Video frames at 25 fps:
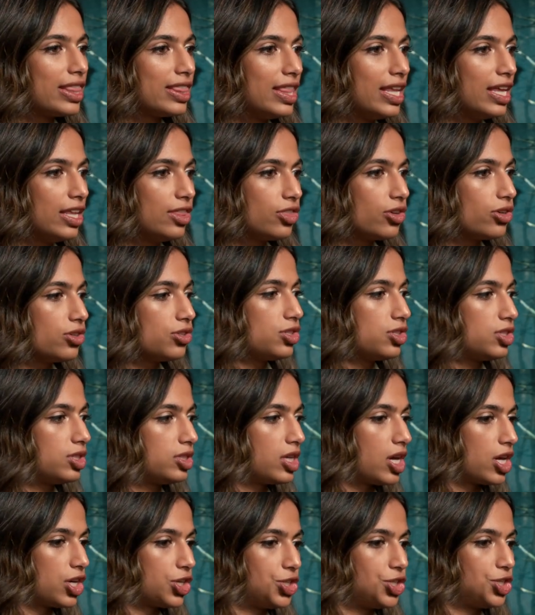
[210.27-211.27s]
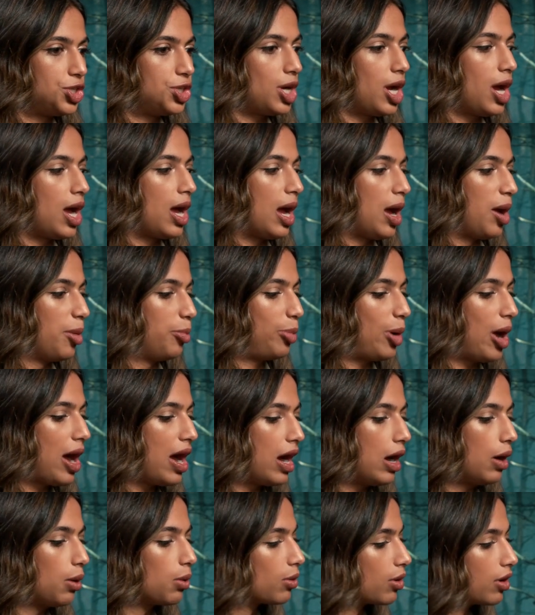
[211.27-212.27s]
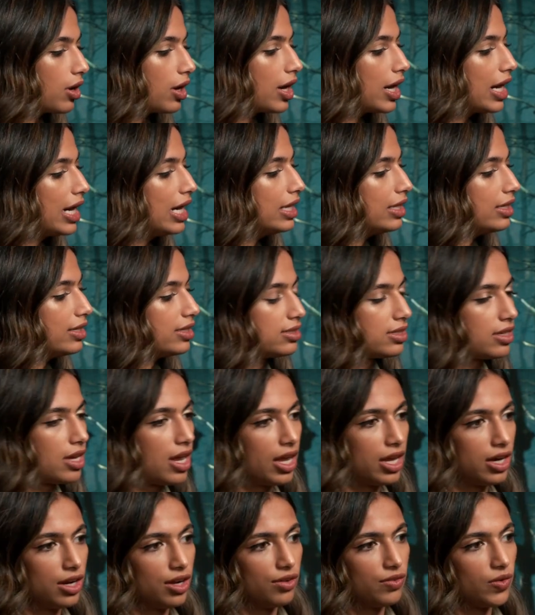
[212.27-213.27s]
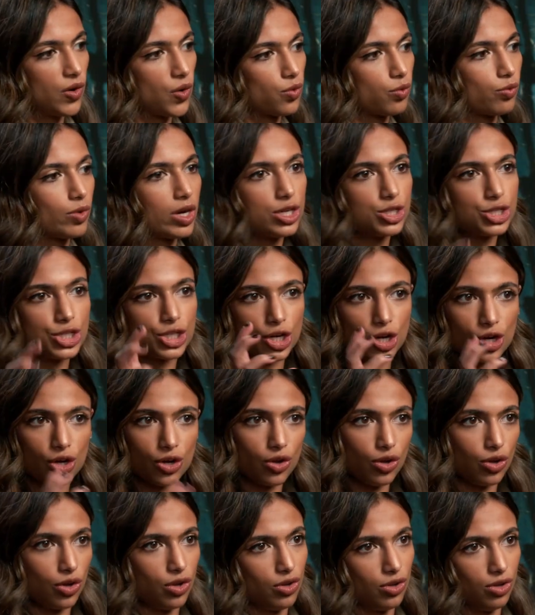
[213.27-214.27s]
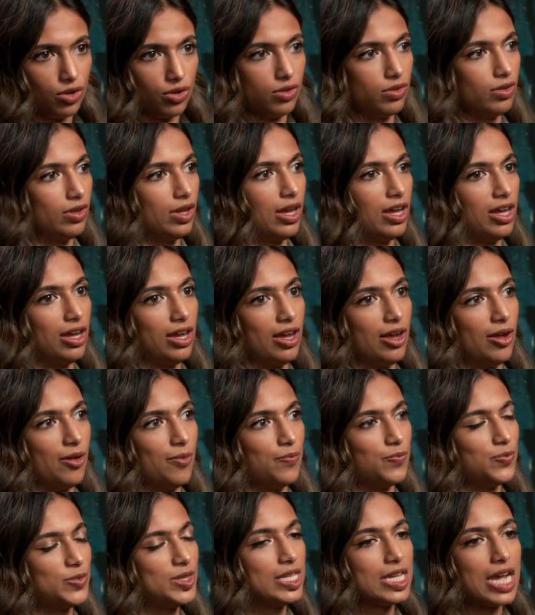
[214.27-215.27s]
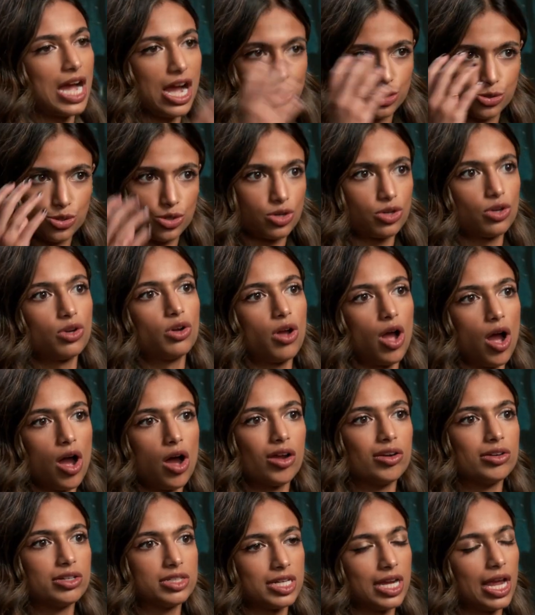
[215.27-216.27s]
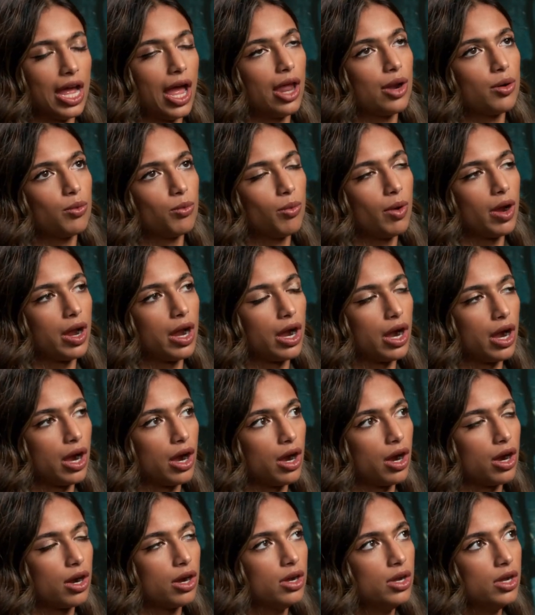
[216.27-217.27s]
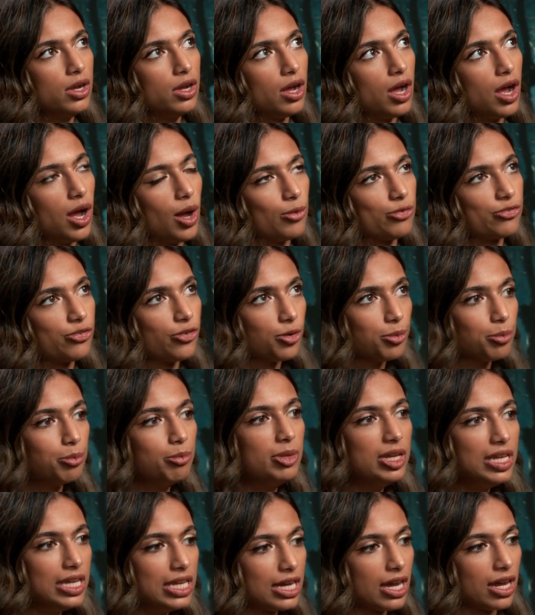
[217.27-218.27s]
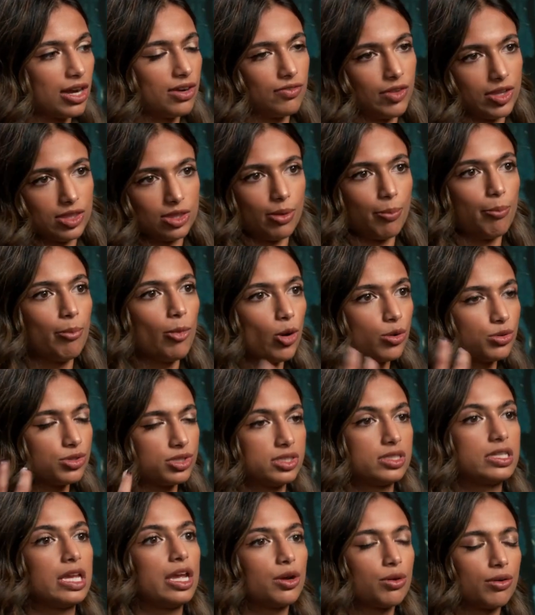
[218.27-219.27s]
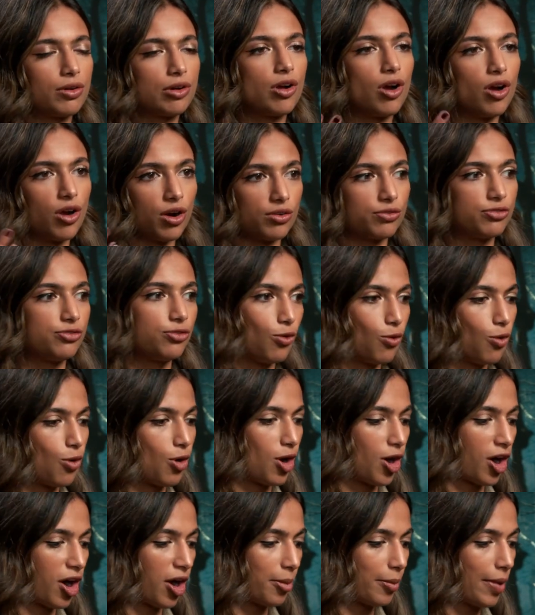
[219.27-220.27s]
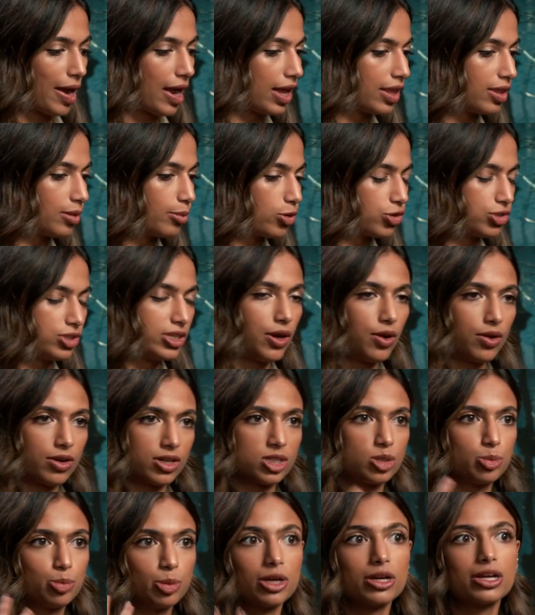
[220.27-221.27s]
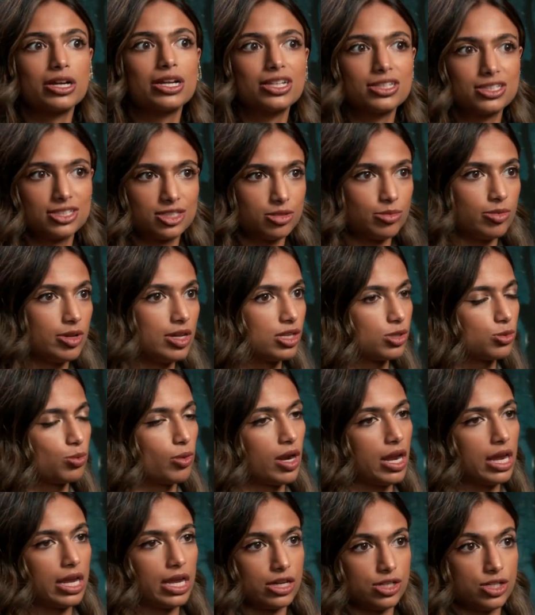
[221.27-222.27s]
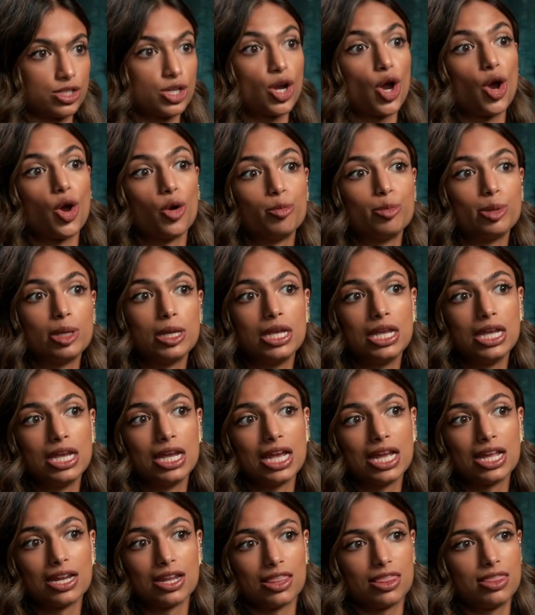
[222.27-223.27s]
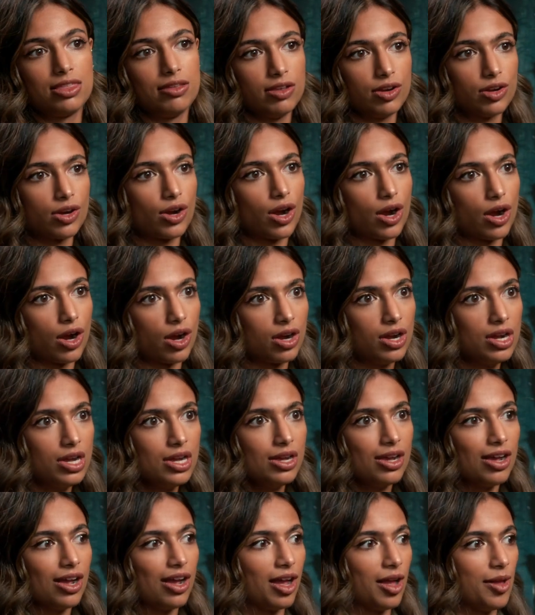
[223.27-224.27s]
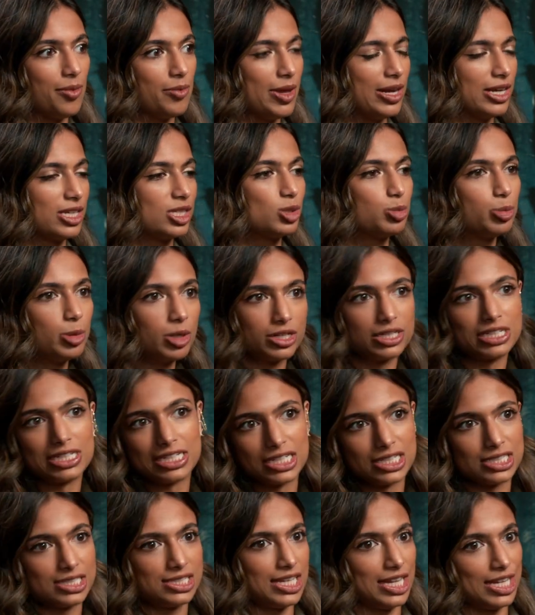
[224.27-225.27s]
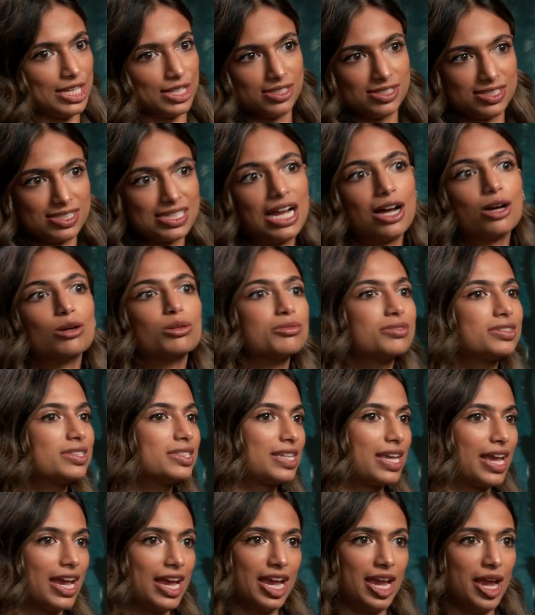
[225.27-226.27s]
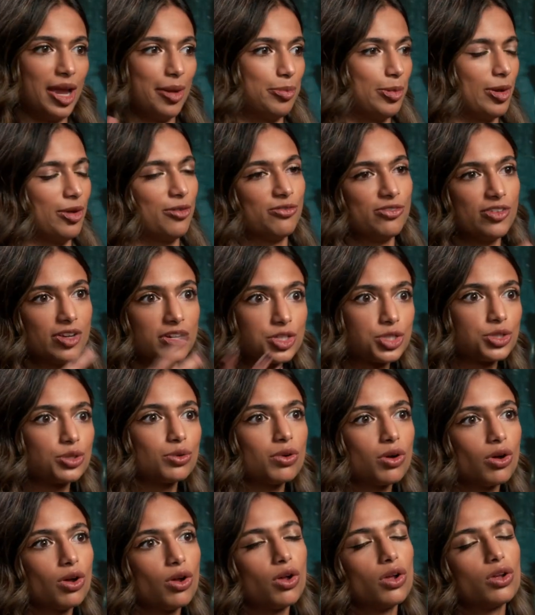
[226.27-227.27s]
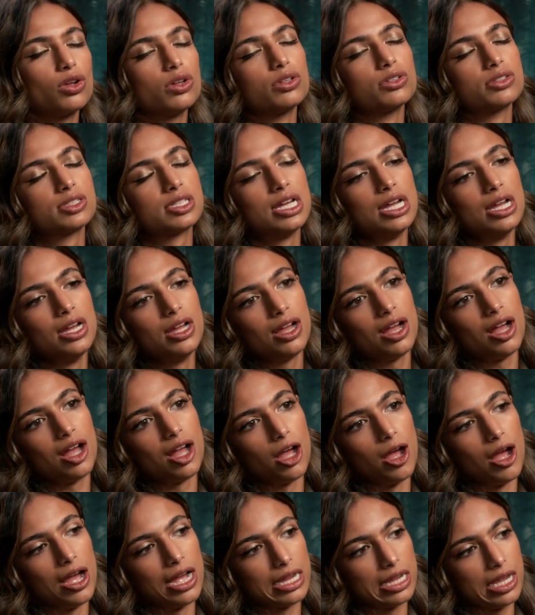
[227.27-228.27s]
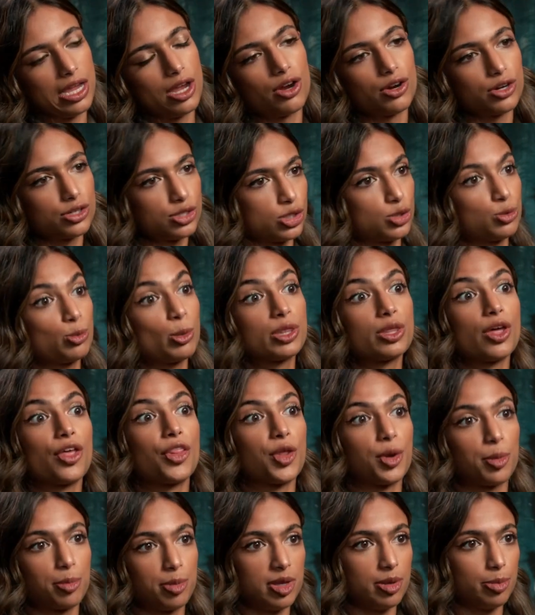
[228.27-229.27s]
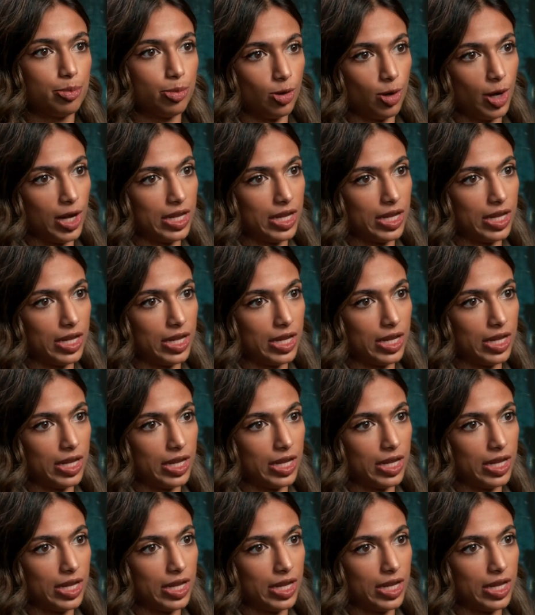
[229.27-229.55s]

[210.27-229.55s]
I think there's such uh, power in this kind of original um, theatrical content where uh, for me, kind of like the most sacred art form and the most sacred experience to me is when I get to go be in a theater um, and experience like a soundscape and visuals uh, and characters with other people.